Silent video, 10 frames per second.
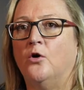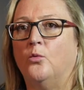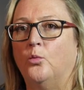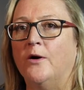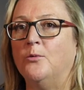
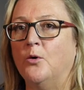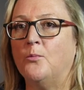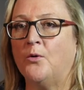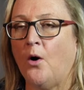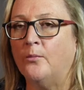We were
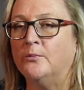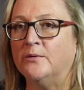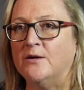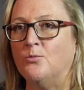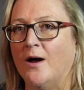
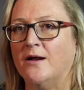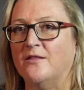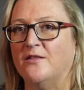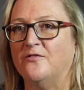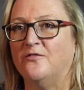probably one
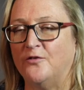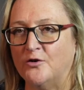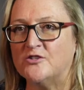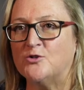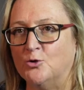of the
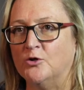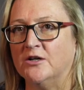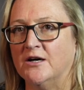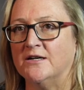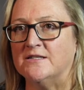first
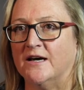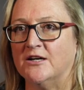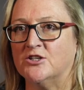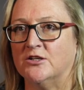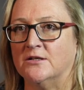
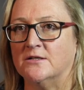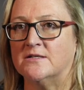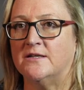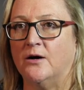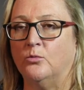
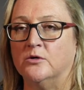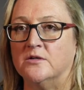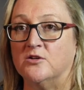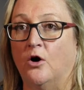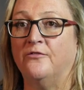organisations that
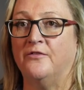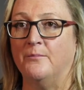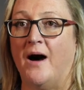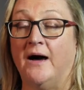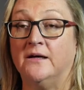was off the
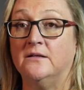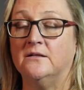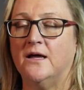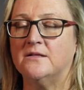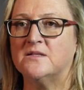mark in that